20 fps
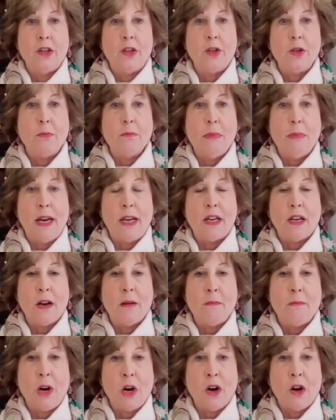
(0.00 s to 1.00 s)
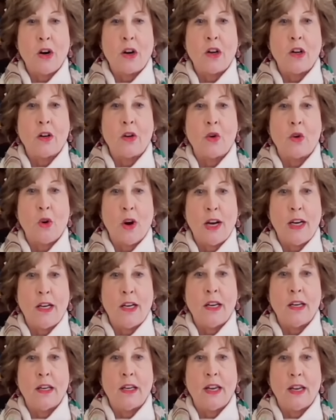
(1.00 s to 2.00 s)
to make America
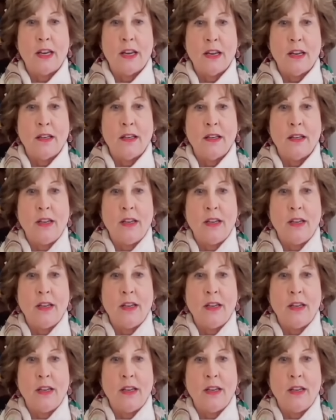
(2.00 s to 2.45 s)
great again.